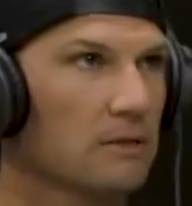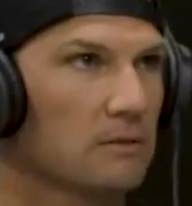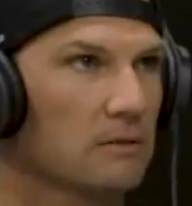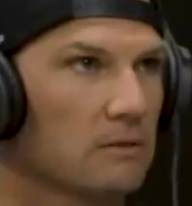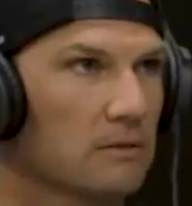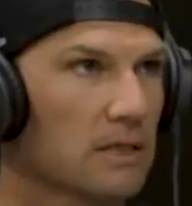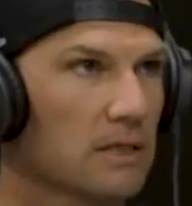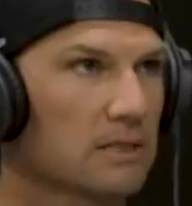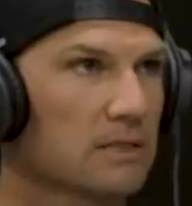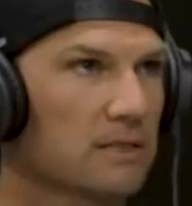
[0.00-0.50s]

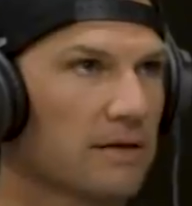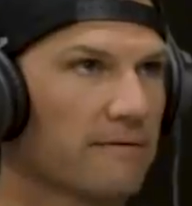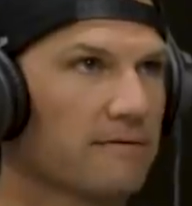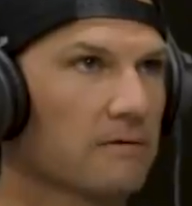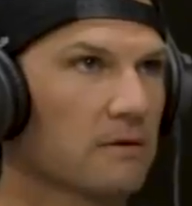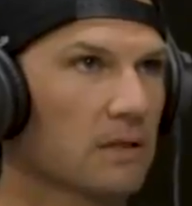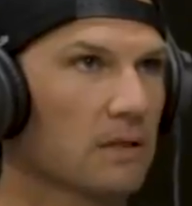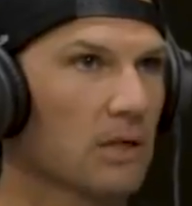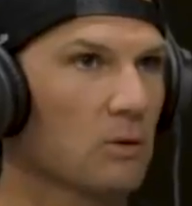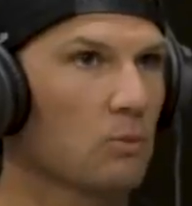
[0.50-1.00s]
There's
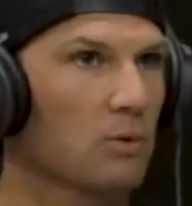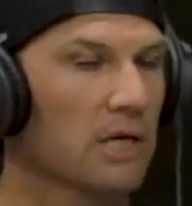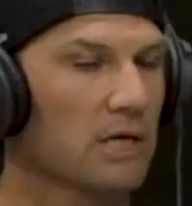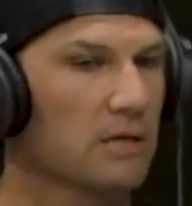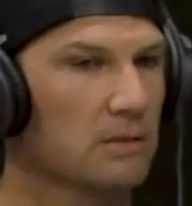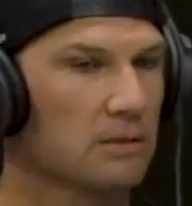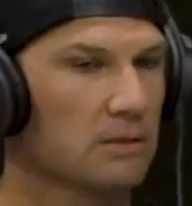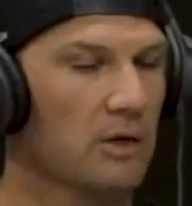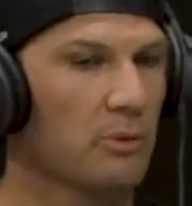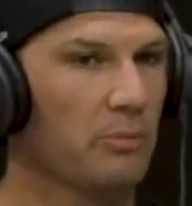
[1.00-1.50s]
definitely
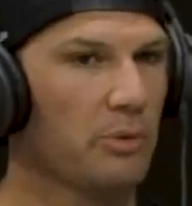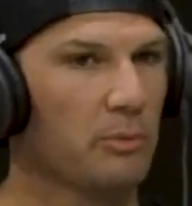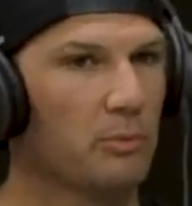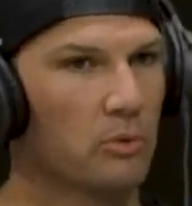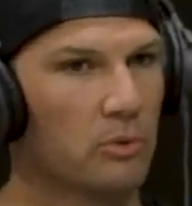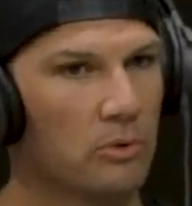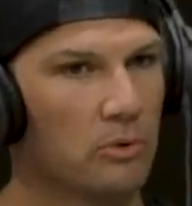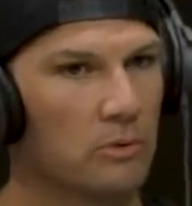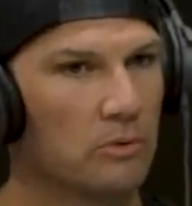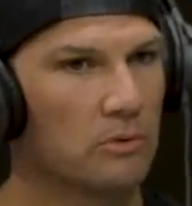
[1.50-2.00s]
ways that
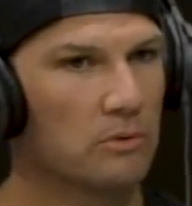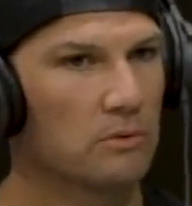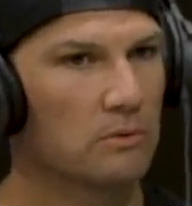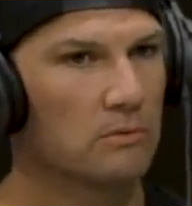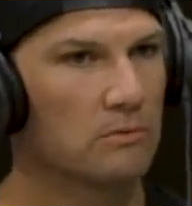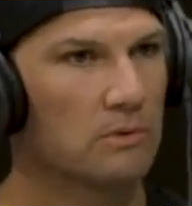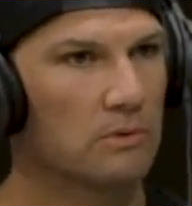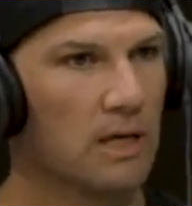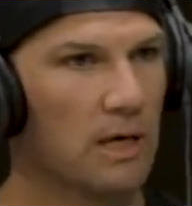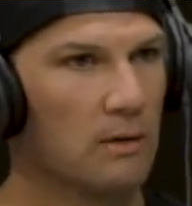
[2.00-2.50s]
people
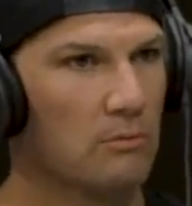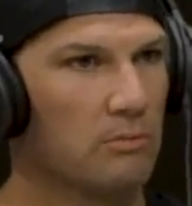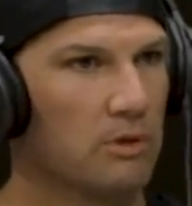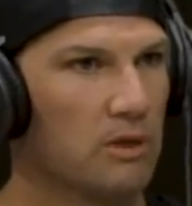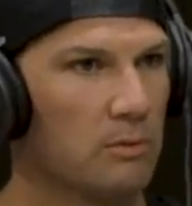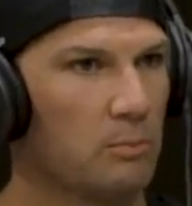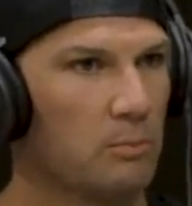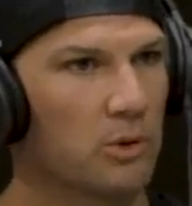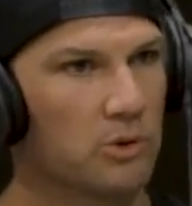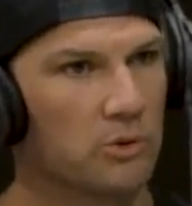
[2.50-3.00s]
can
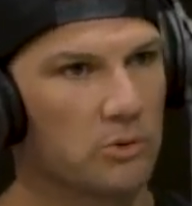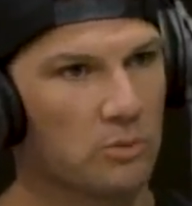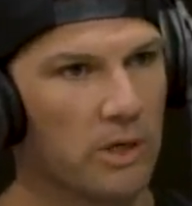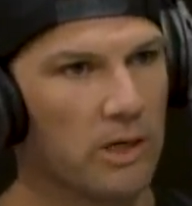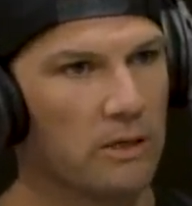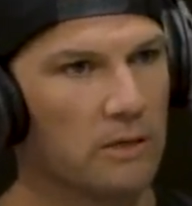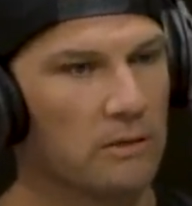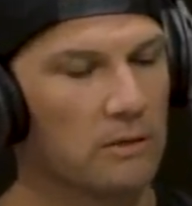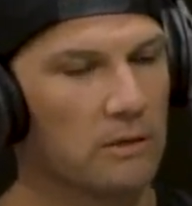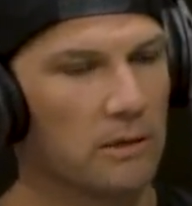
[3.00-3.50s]
be
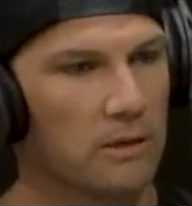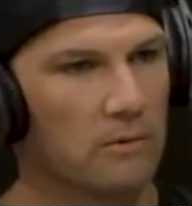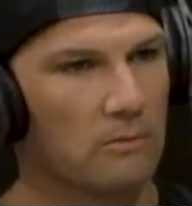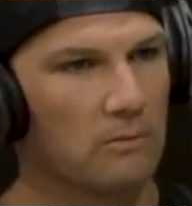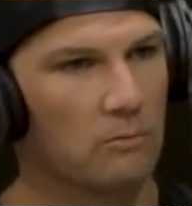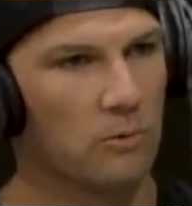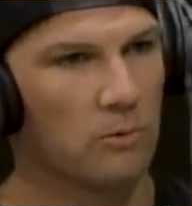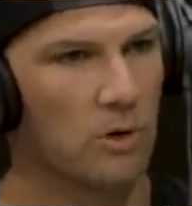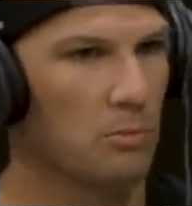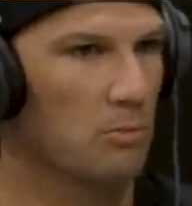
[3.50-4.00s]
persuaded that
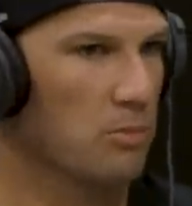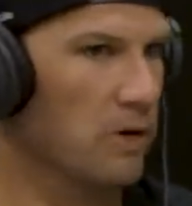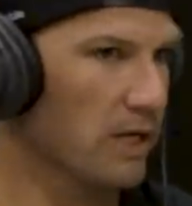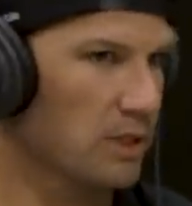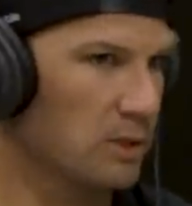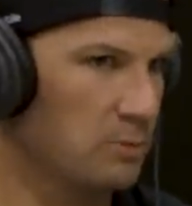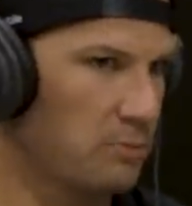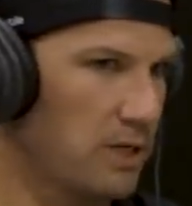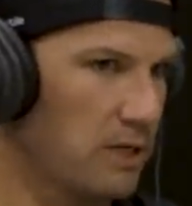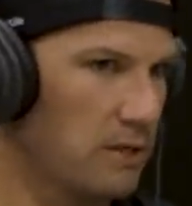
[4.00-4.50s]
one
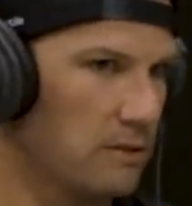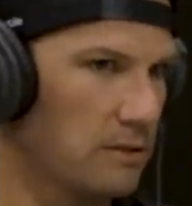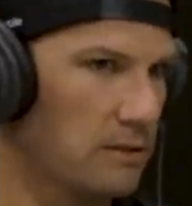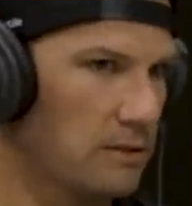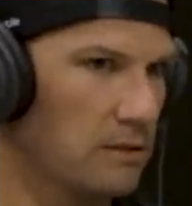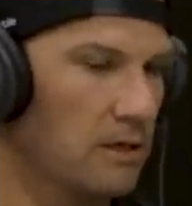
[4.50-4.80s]
bike's better than the